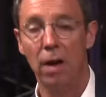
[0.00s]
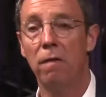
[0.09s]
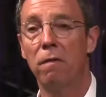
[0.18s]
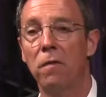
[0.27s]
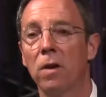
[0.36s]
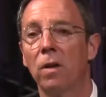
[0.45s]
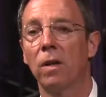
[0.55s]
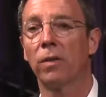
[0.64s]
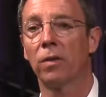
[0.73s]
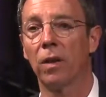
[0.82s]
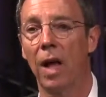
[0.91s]

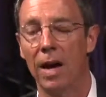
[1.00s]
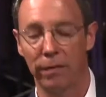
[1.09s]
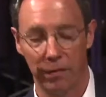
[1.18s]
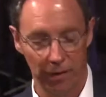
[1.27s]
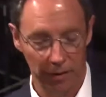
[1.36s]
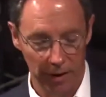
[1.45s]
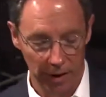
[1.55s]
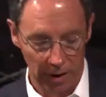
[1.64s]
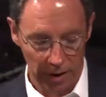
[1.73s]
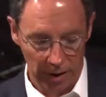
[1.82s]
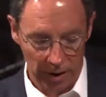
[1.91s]
fearless life,
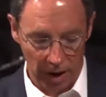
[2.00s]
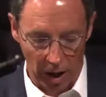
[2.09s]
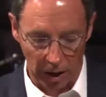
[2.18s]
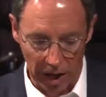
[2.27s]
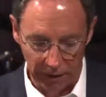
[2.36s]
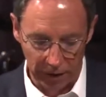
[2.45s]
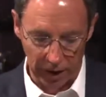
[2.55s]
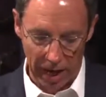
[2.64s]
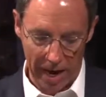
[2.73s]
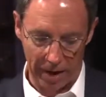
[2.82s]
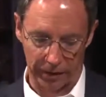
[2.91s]
a life that
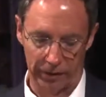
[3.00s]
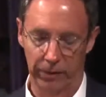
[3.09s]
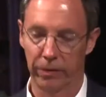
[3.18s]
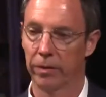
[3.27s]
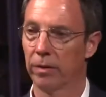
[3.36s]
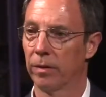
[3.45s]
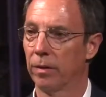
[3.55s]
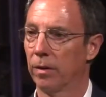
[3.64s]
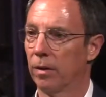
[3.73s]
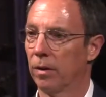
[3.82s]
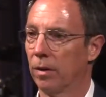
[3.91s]
lasts.
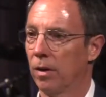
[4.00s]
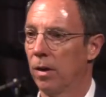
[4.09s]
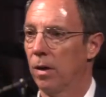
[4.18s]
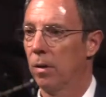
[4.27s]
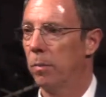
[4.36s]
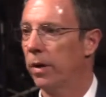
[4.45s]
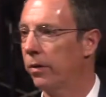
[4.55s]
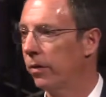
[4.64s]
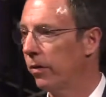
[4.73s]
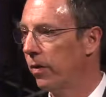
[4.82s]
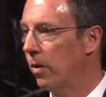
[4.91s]
Because
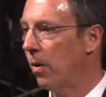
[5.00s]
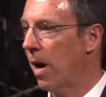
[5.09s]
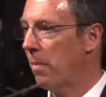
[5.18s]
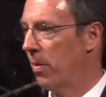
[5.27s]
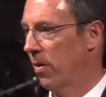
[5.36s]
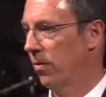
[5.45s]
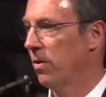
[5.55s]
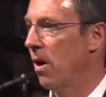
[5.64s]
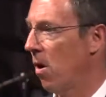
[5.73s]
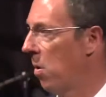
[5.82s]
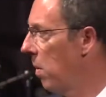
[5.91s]
as you and I both
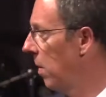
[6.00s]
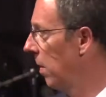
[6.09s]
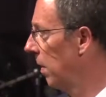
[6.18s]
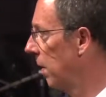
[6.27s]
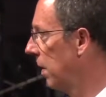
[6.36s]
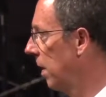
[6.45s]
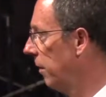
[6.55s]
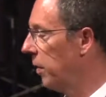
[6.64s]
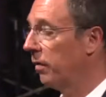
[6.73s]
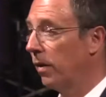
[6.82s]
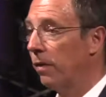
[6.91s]
know, if
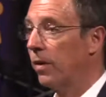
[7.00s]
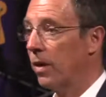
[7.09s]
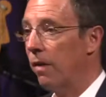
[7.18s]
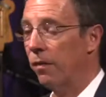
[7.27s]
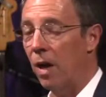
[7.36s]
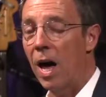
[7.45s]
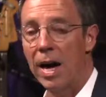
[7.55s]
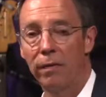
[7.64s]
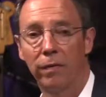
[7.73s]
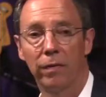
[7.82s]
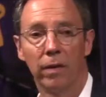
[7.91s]
we've lived enough
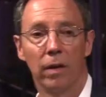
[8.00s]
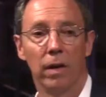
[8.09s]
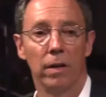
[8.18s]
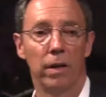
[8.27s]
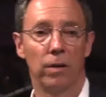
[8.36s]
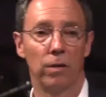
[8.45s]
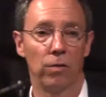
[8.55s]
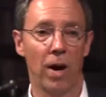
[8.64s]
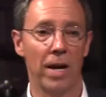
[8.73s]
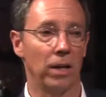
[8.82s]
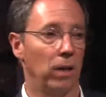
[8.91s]
life, that
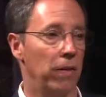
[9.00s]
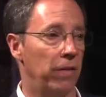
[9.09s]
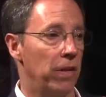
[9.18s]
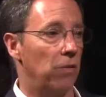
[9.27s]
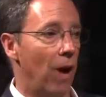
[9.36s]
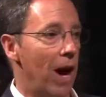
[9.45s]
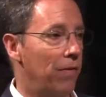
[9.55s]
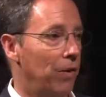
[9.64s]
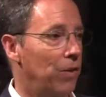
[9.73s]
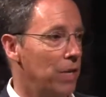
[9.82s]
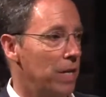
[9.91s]
trying to live in the
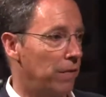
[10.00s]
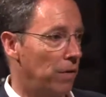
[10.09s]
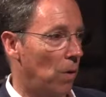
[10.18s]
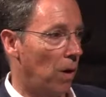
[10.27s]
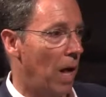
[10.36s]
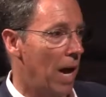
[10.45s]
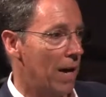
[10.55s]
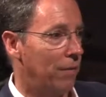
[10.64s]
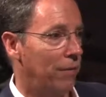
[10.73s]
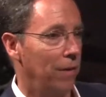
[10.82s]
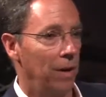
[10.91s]
driver's seat of your
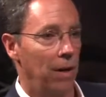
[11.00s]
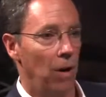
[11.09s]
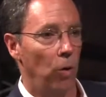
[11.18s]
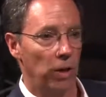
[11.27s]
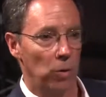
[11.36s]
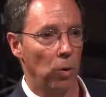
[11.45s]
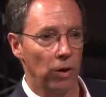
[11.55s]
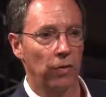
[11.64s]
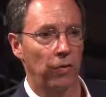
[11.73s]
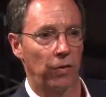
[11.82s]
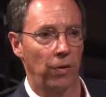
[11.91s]
life only works
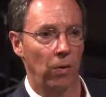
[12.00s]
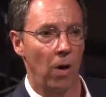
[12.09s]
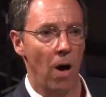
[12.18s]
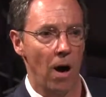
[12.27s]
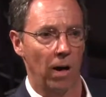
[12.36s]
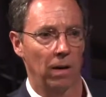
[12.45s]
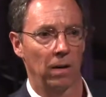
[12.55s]
for so long